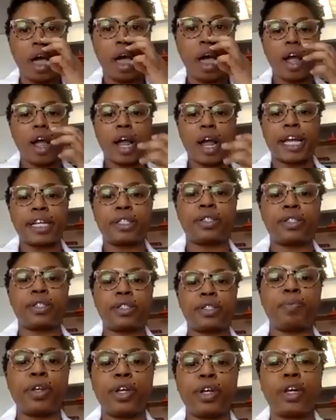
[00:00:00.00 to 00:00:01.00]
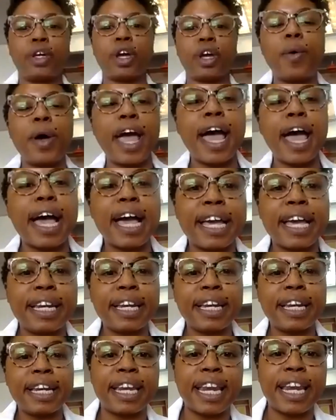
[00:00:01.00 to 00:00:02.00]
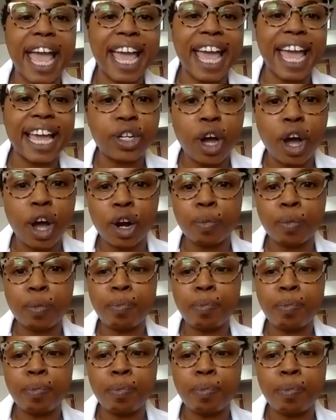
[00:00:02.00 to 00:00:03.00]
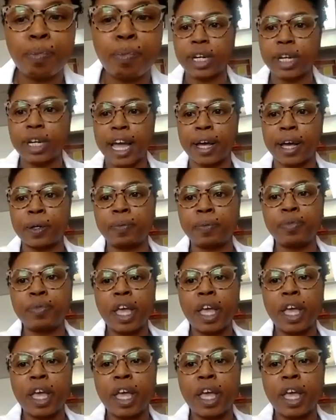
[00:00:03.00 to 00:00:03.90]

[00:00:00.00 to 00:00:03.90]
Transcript: All right, so I'm going to go ahead and end our poll now.